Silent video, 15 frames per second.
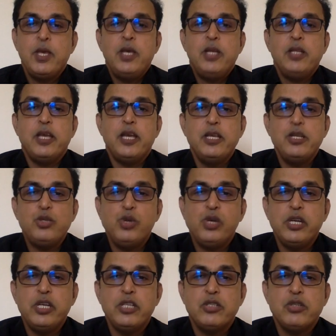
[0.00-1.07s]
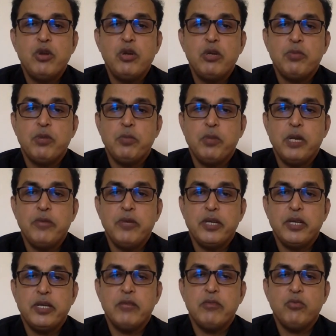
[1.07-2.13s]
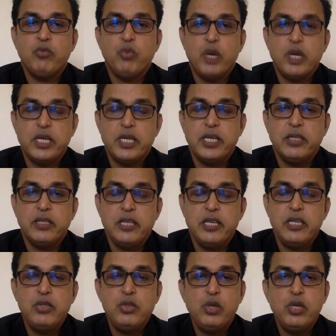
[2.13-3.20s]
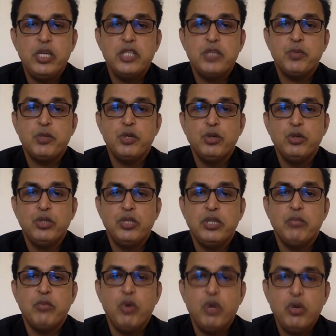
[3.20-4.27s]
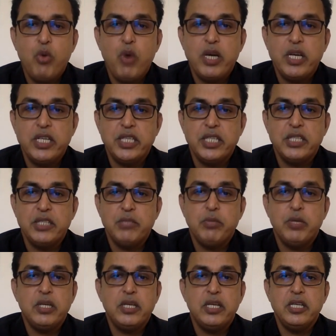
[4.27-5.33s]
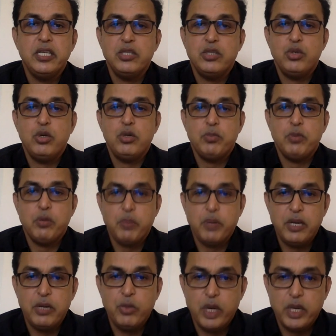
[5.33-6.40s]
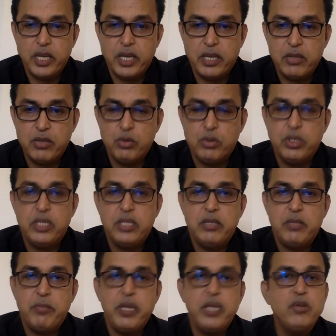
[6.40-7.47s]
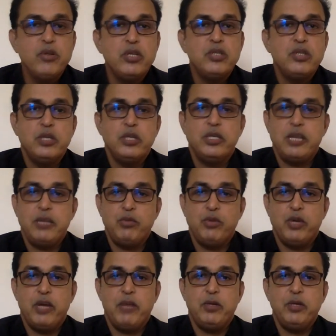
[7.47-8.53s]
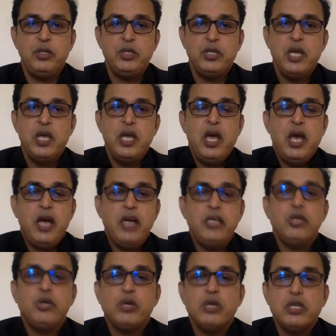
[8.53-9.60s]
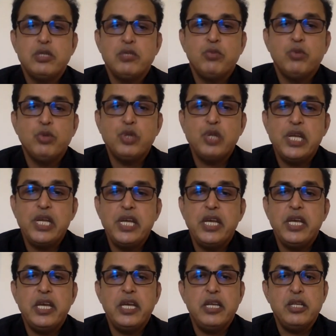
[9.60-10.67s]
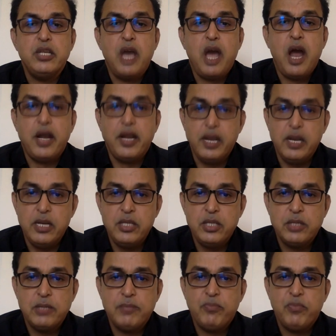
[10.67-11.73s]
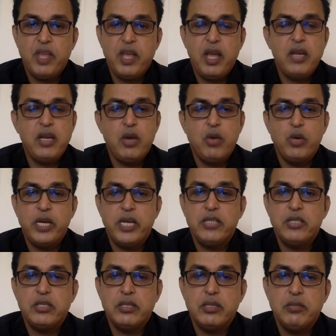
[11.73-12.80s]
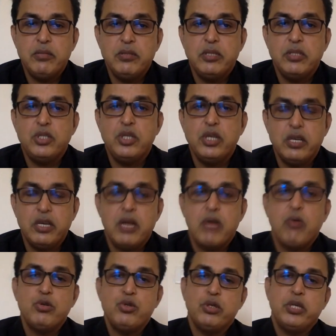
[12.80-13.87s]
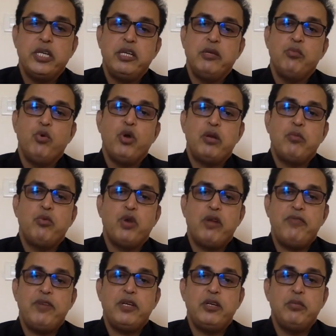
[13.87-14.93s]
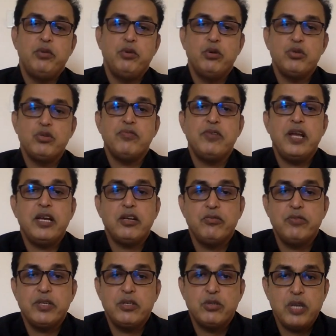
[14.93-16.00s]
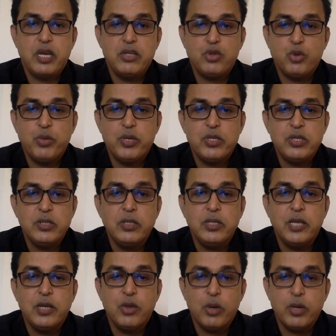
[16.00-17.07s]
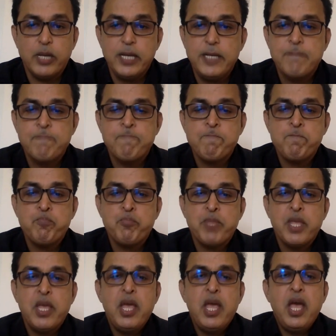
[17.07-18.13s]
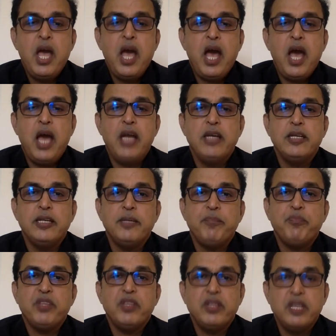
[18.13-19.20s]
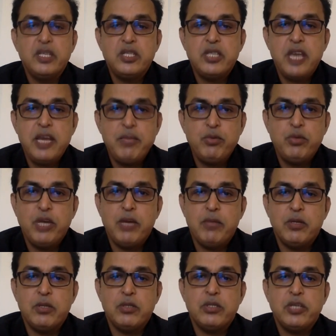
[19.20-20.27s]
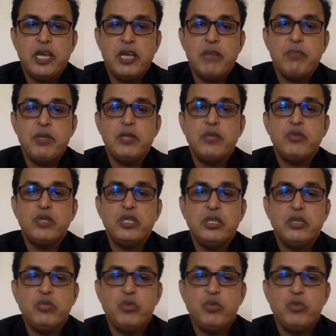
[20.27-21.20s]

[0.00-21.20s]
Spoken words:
the insulin is not properly working. The insulin is produced in more quantities, but it is not properly working. So that is the main reason in type 2 diabetes. And it occurs mostly in adults. And nowadays, the children are also getting more and more affected because of lack of exercise, obesity, and all that. And this type 2 diabetes can be treated